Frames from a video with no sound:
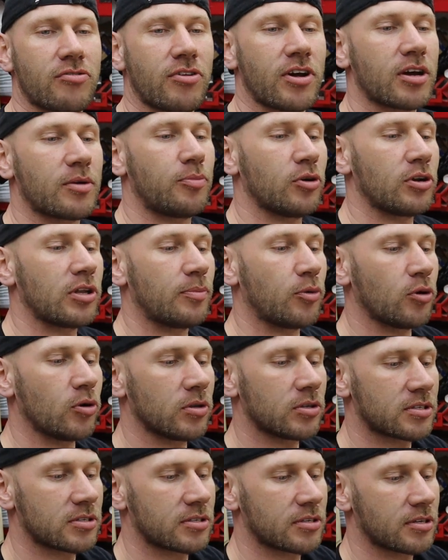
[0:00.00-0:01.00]
crank pulley
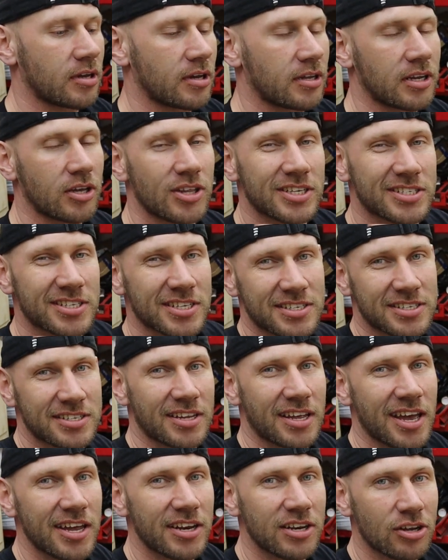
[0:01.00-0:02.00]
bolt. Now this is
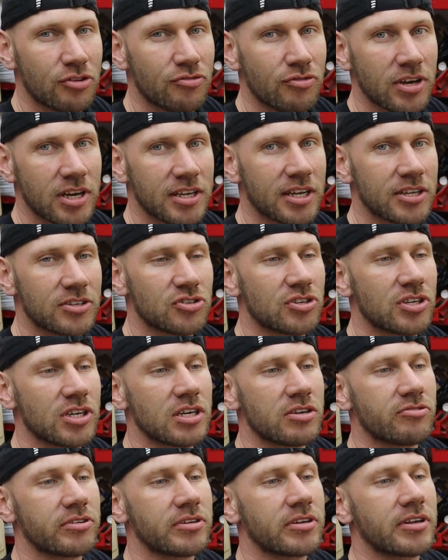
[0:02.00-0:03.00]
an integrated
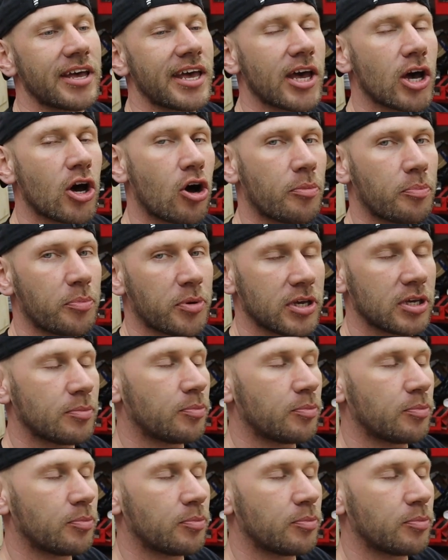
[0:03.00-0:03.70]
engineering ARP